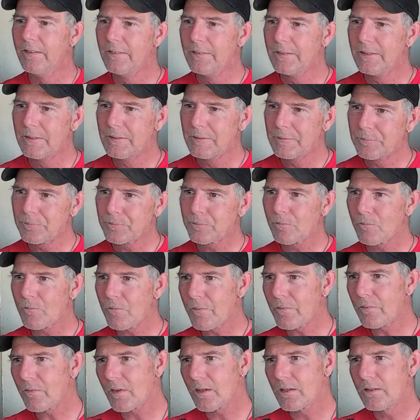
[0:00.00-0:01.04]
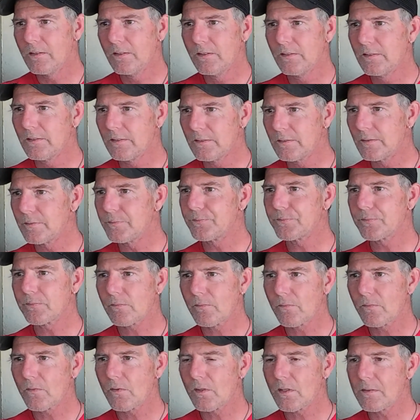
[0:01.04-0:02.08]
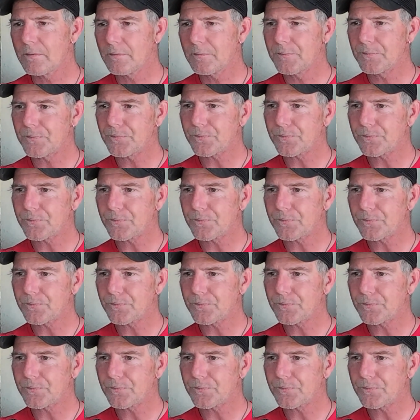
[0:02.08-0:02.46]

Yeah, that's got to be really incredible. I